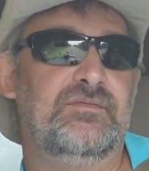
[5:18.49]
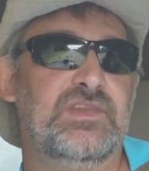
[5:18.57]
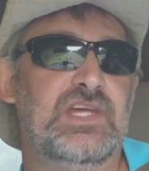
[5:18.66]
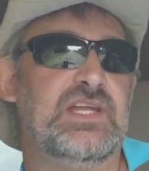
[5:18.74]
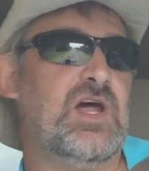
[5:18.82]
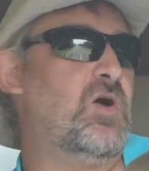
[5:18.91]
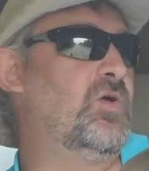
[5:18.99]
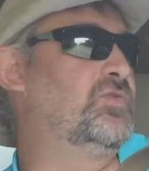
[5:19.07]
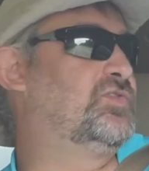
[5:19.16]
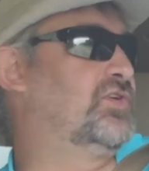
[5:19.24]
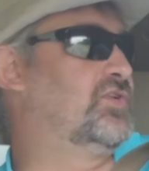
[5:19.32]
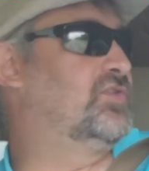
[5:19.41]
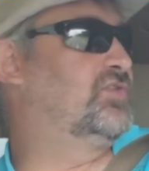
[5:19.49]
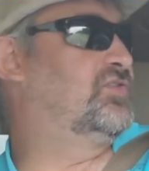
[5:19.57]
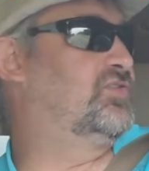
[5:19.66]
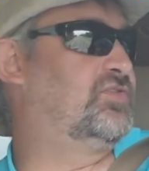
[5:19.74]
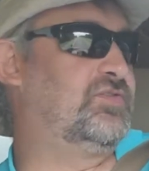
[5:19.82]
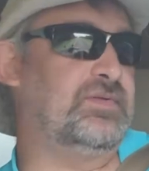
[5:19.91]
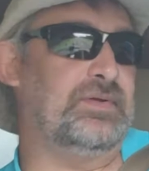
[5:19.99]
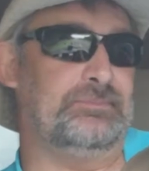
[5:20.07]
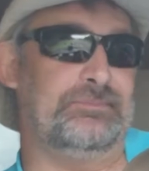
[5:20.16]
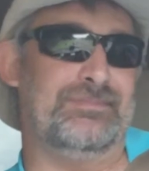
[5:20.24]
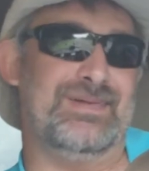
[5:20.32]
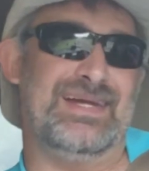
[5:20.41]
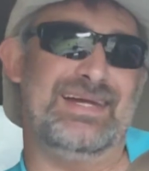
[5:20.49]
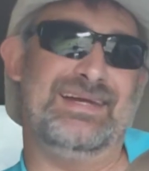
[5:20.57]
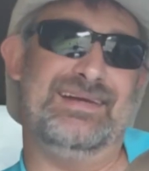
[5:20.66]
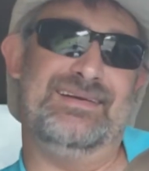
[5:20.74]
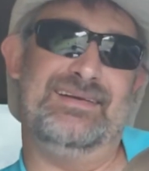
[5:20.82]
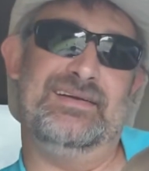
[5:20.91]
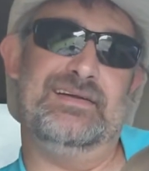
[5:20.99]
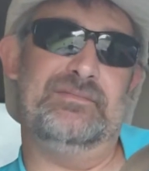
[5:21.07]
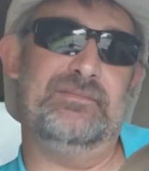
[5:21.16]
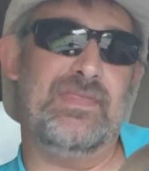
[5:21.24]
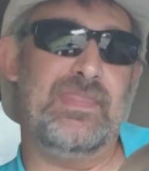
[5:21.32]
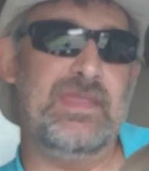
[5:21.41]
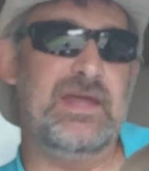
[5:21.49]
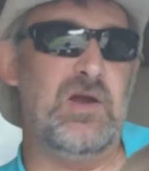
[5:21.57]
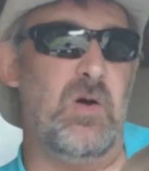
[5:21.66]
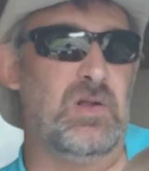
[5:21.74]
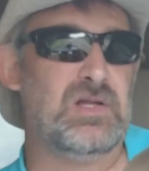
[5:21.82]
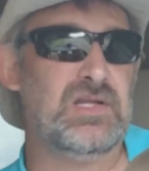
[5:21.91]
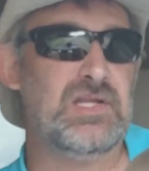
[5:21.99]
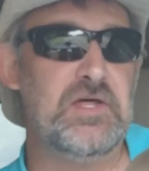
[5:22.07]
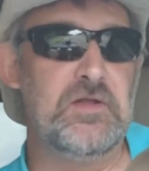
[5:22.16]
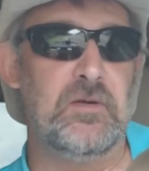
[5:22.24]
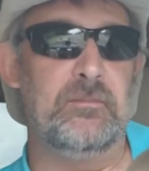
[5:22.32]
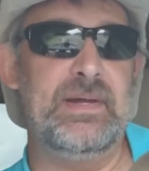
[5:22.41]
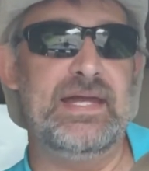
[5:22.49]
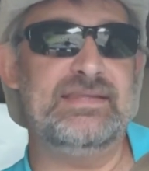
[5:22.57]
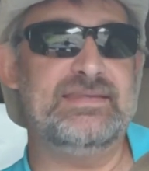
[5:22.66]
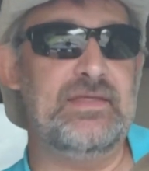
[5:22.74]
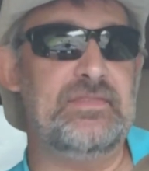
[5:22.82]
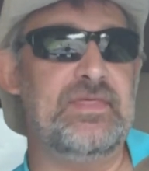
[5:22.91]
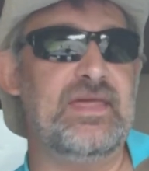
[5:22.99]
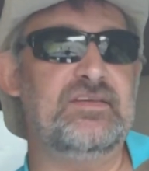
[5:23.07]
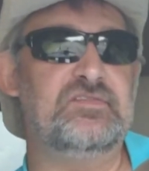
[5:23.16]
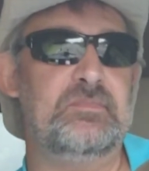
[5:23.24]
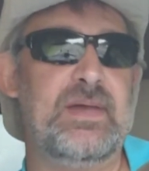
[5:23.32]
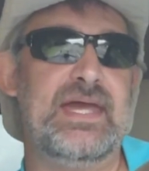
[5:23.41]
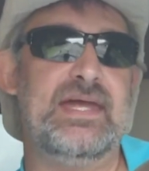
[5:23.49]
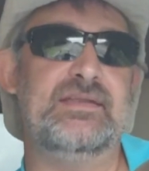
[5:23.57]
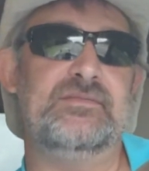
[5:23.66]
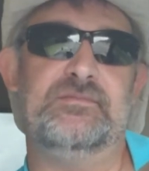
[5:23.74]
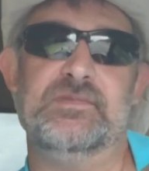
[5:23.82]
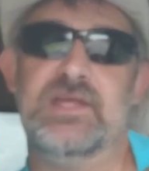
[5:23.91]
there's, a little bit that thinks, man,